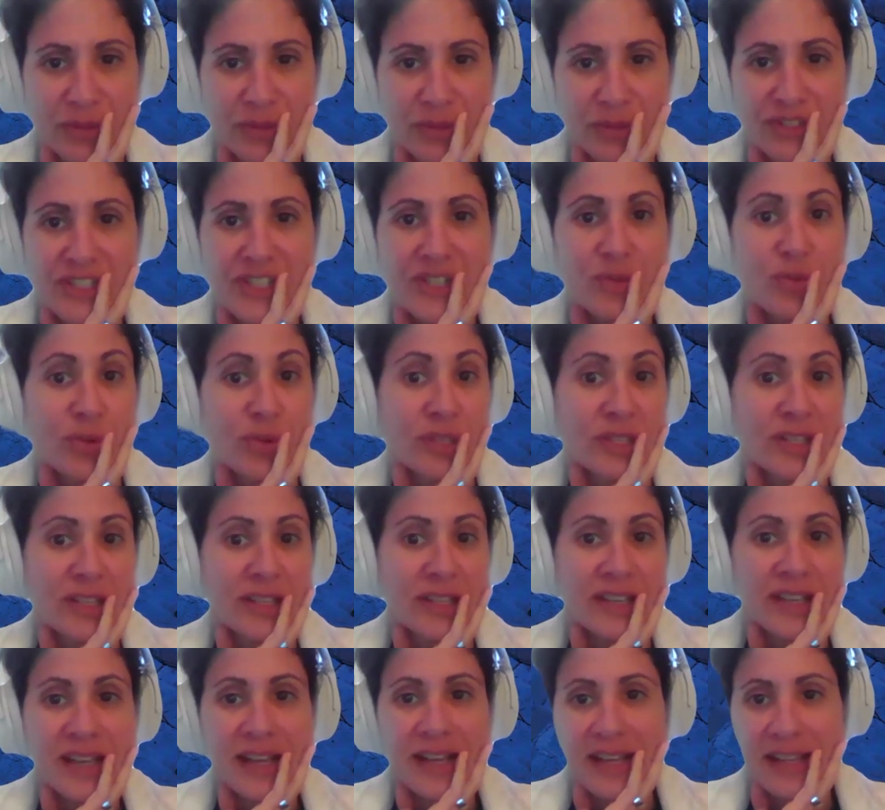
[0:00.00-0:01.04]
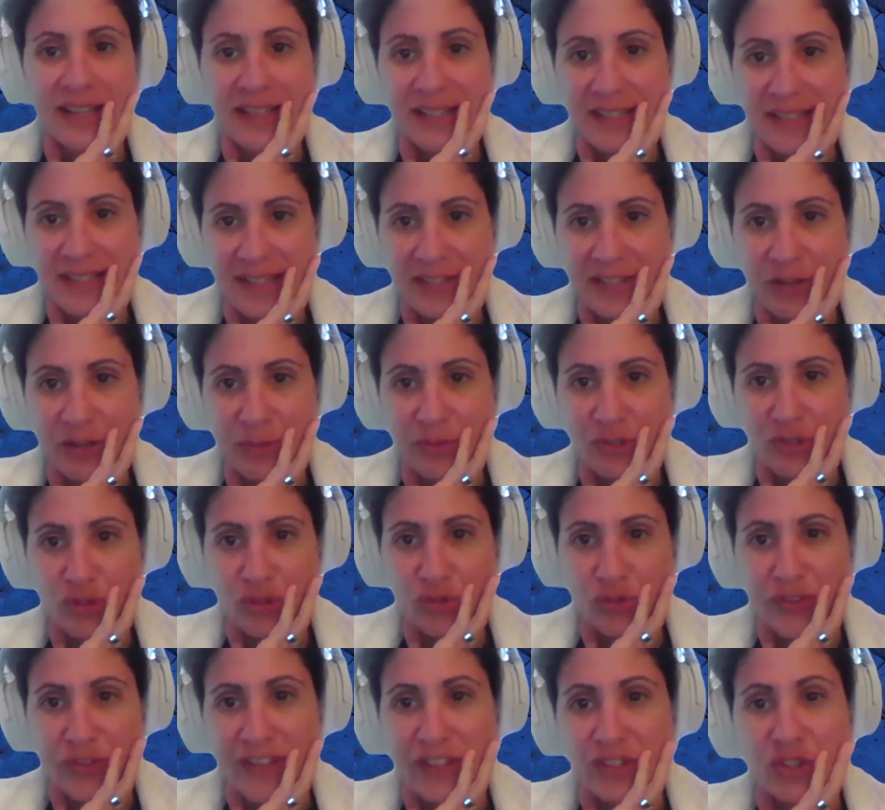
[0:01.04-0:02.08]
Consequently, is this
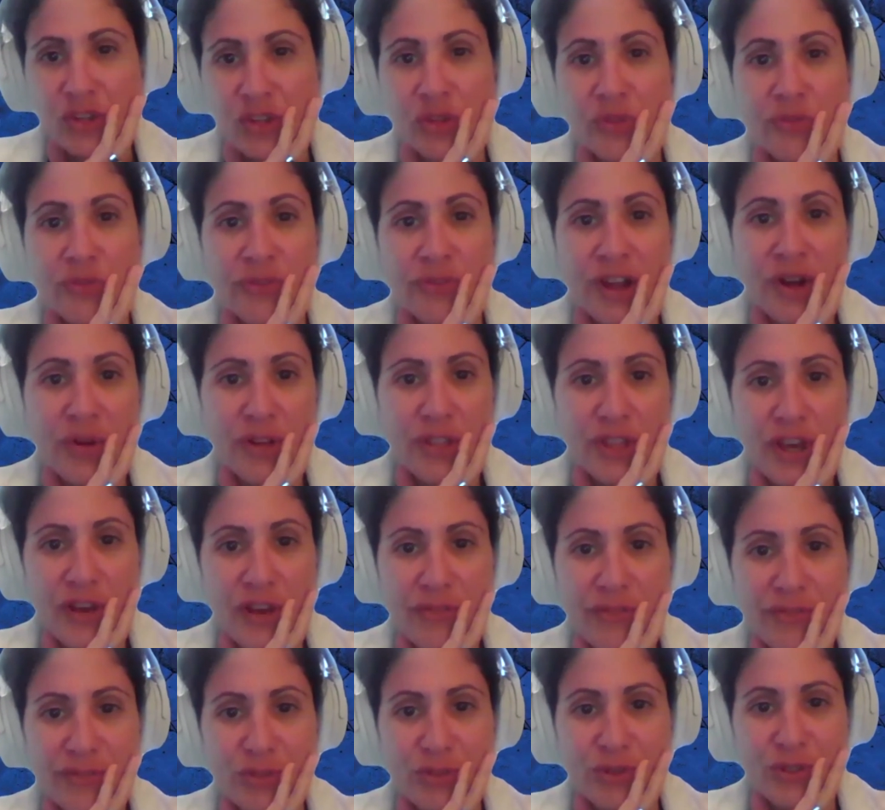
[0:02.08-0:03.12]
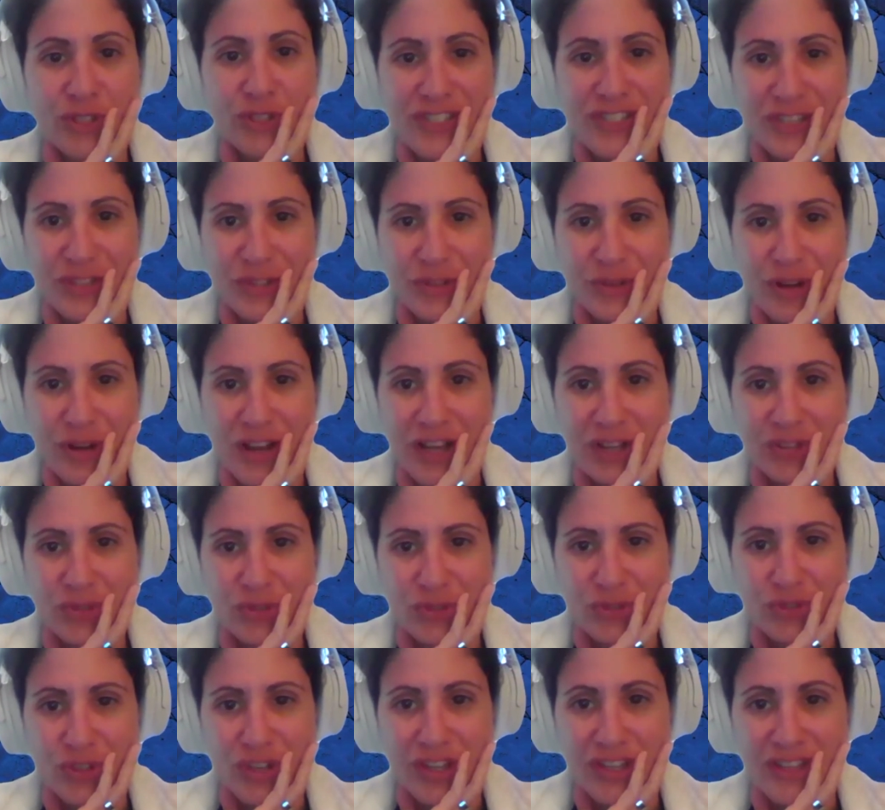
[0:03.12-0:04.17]
observation fair enough to consider
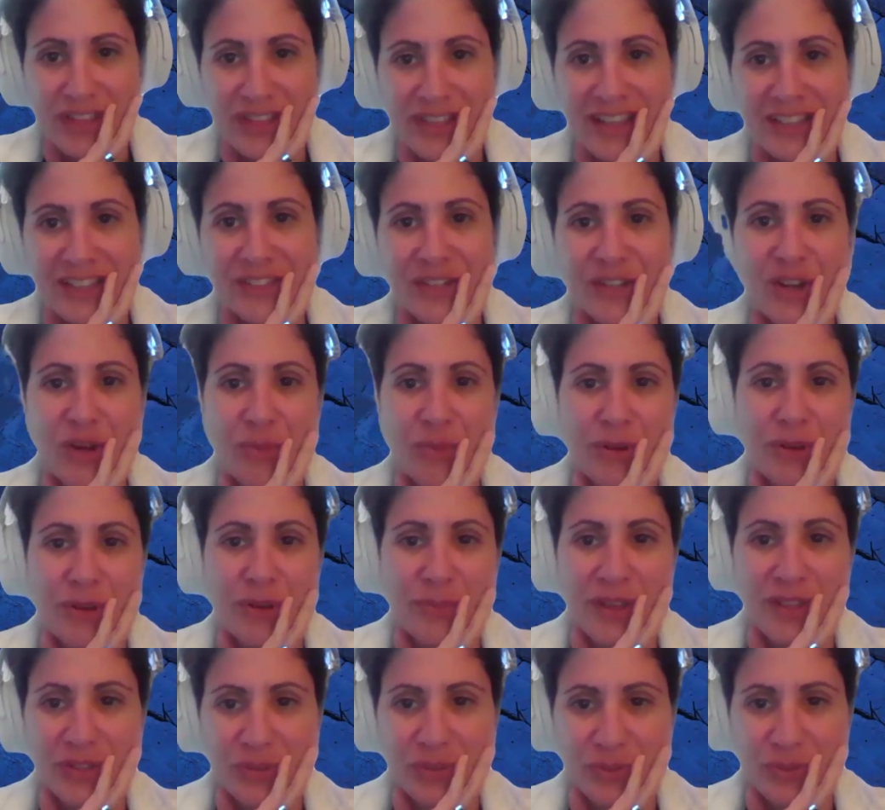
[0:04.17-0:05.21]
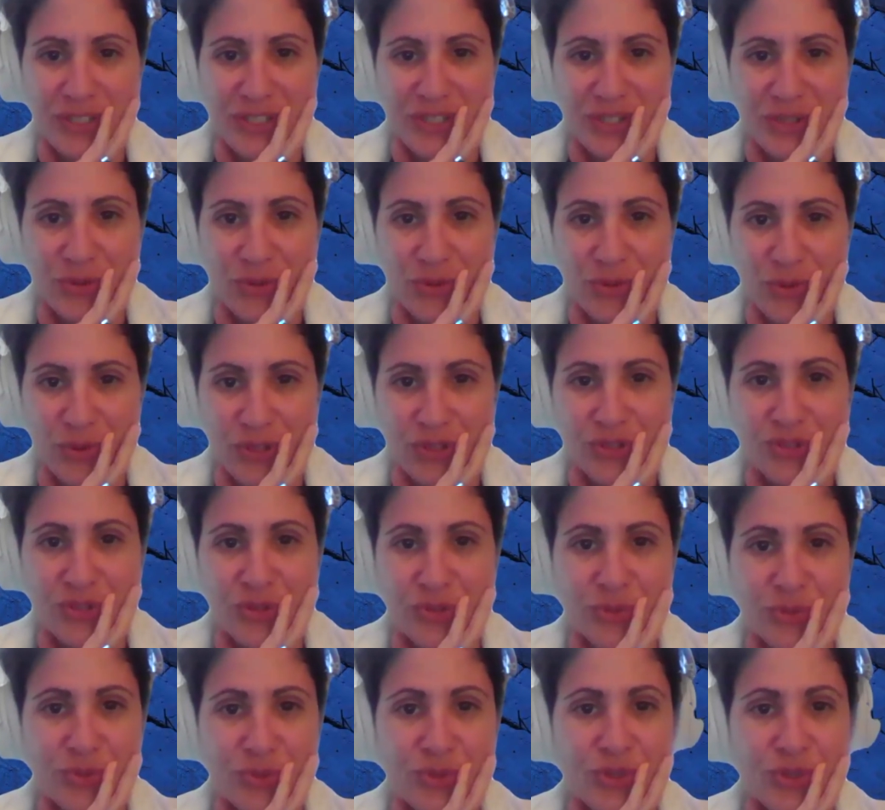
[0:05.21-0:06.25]
hydrogen as a complementary storage
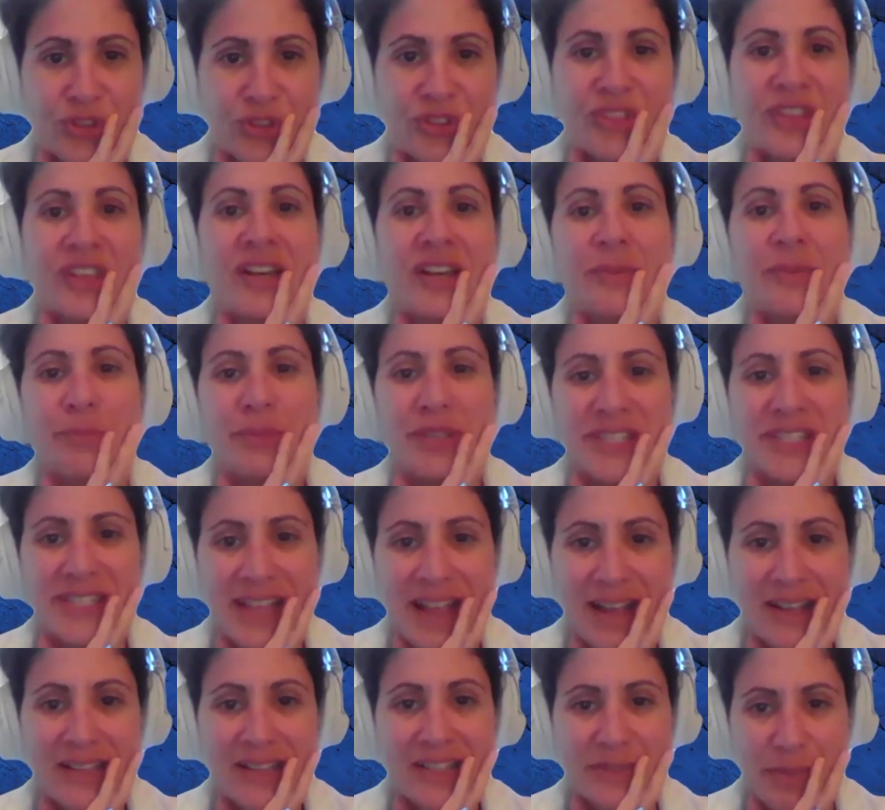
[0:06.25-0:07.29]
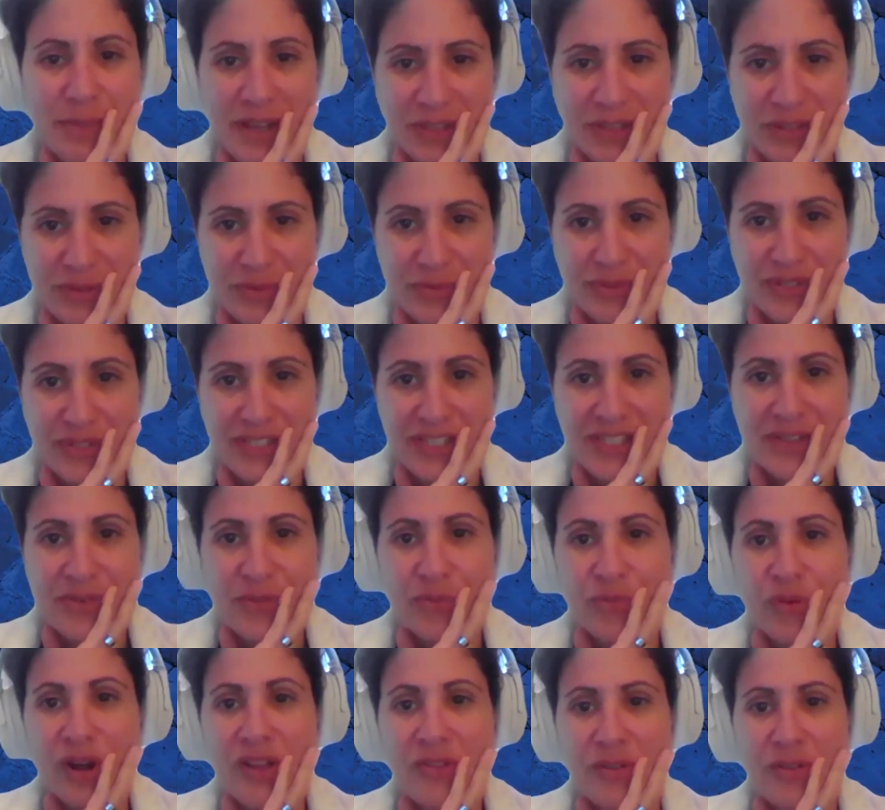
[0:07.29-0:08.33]
solution besides batteries,
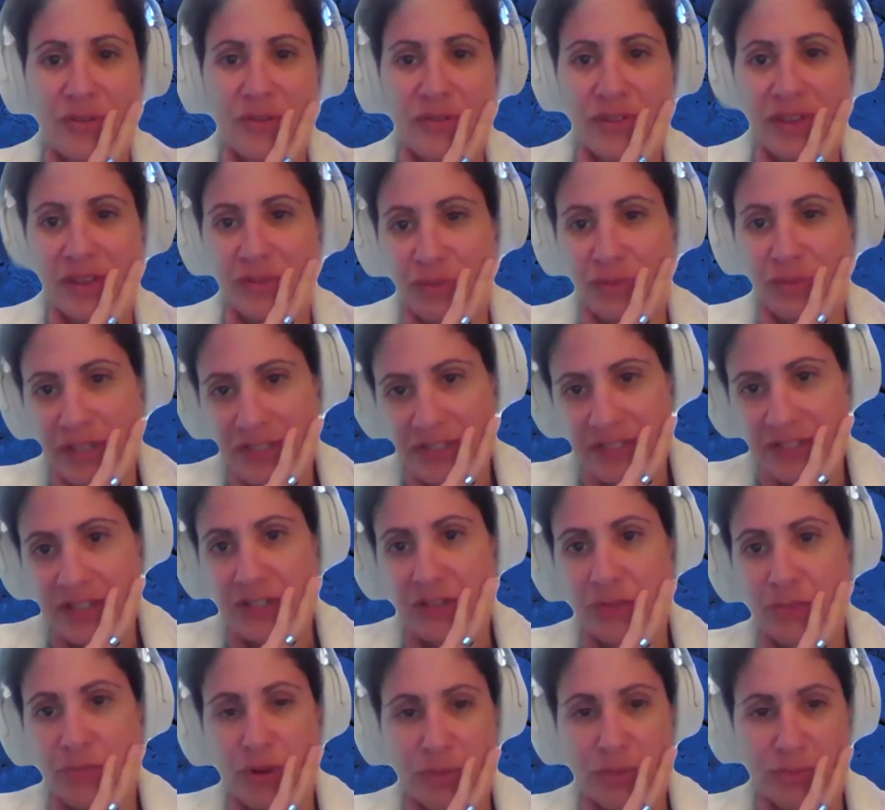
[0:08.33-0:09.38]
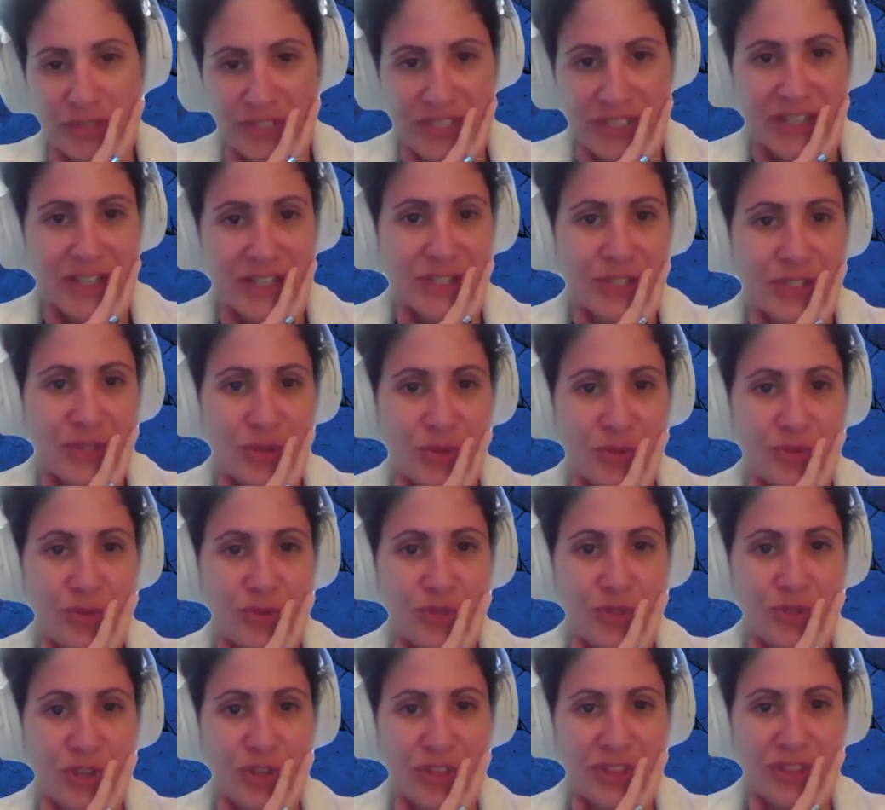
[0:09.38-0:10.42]
rather than a radical promising
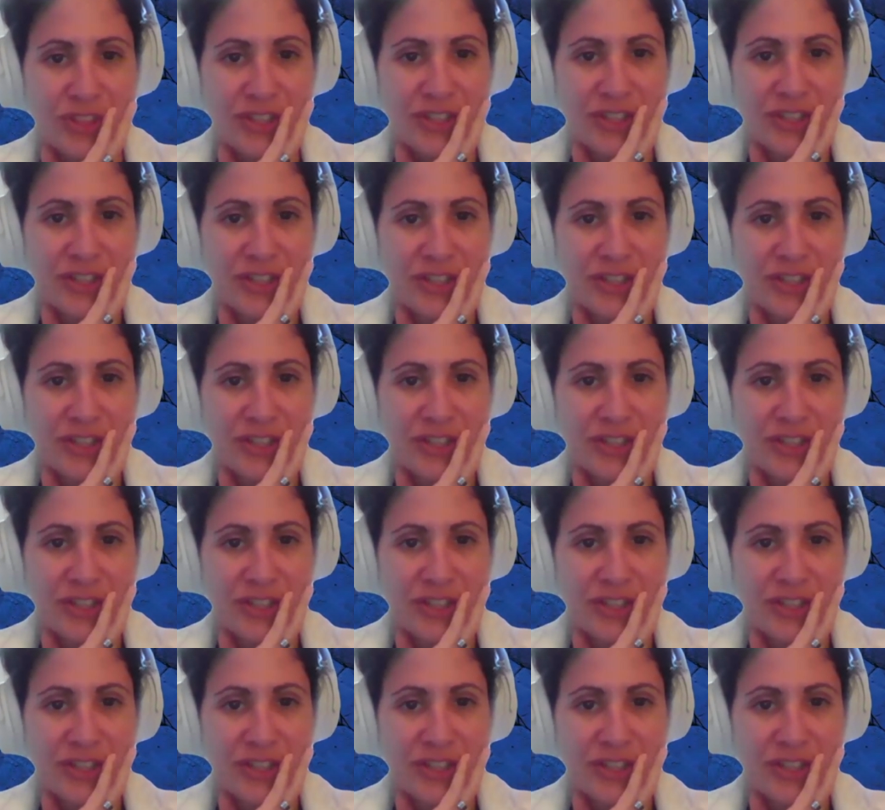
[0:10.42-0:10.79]
solution?